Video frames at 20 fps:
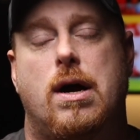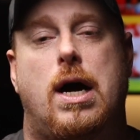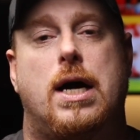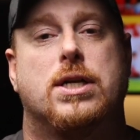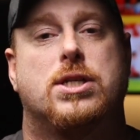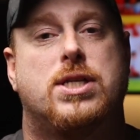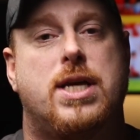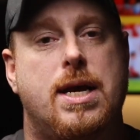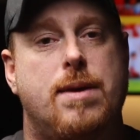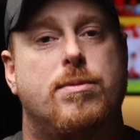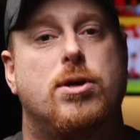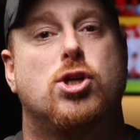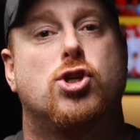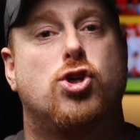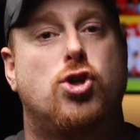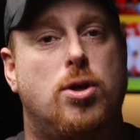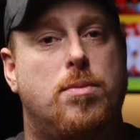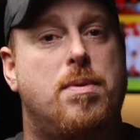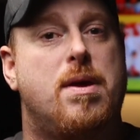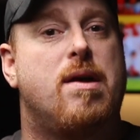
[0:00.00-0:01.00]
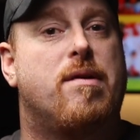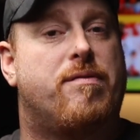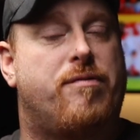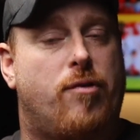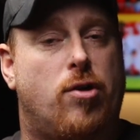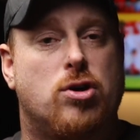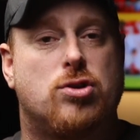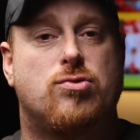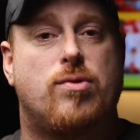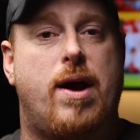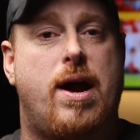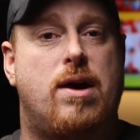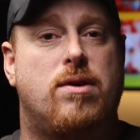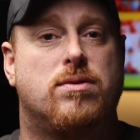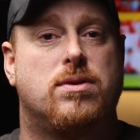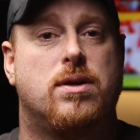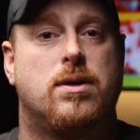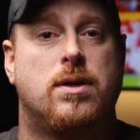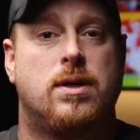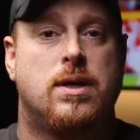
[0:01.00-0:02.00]
A team that should be a first
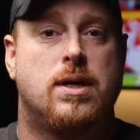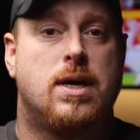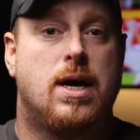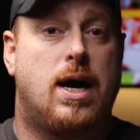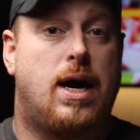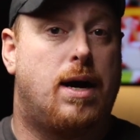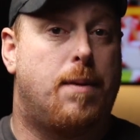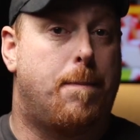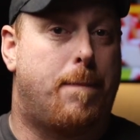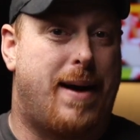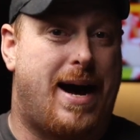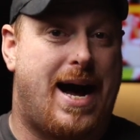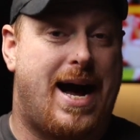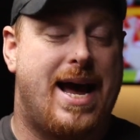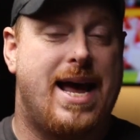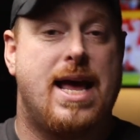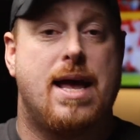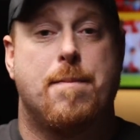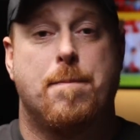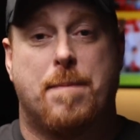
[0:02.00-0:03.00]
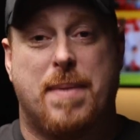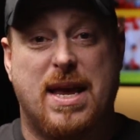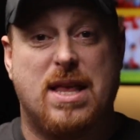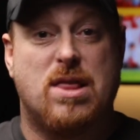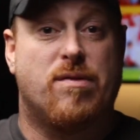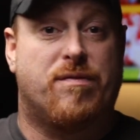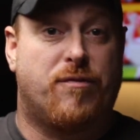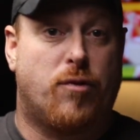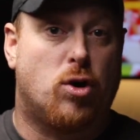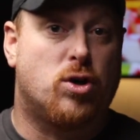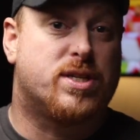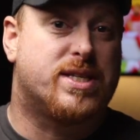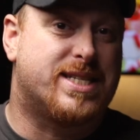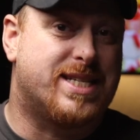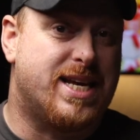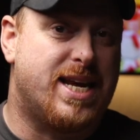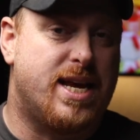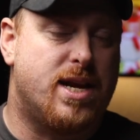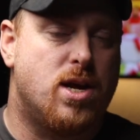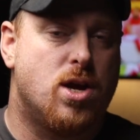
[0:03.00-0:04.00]
round bye, be the first
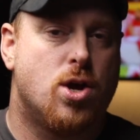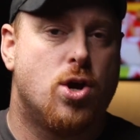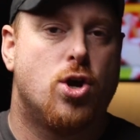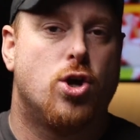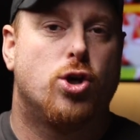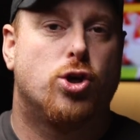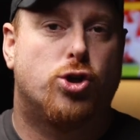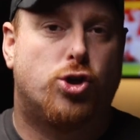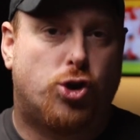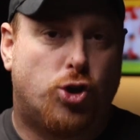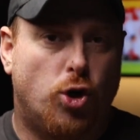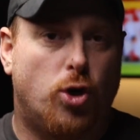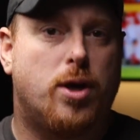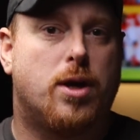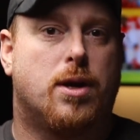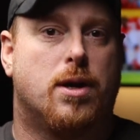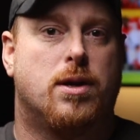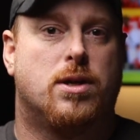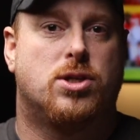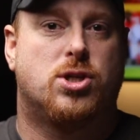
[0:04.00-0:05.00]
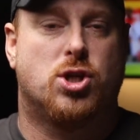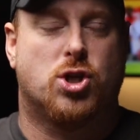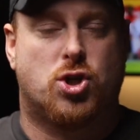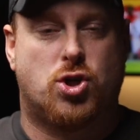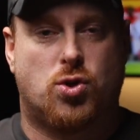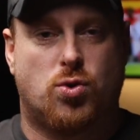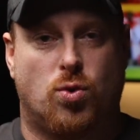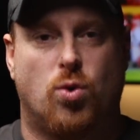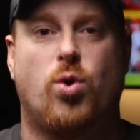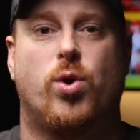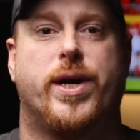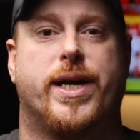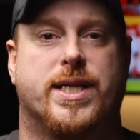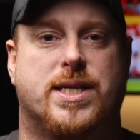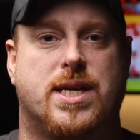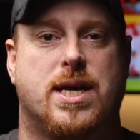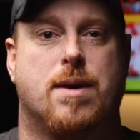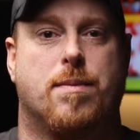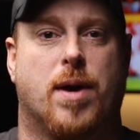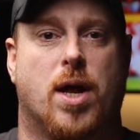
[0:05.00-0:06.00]
seed, should destroy a
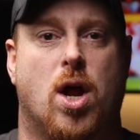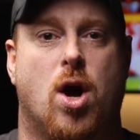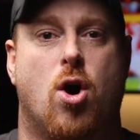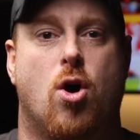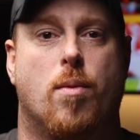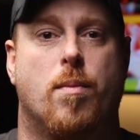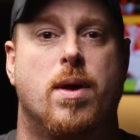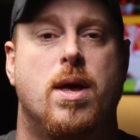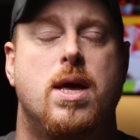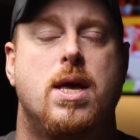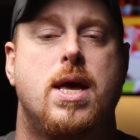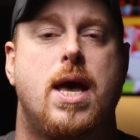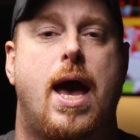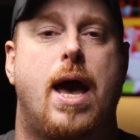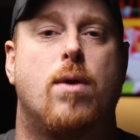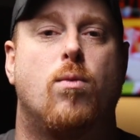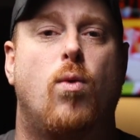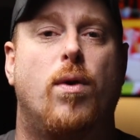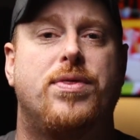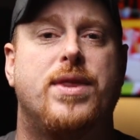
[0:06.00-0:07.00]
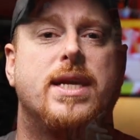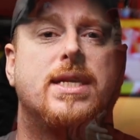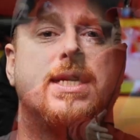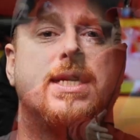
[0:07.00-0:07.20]
team at home. And what they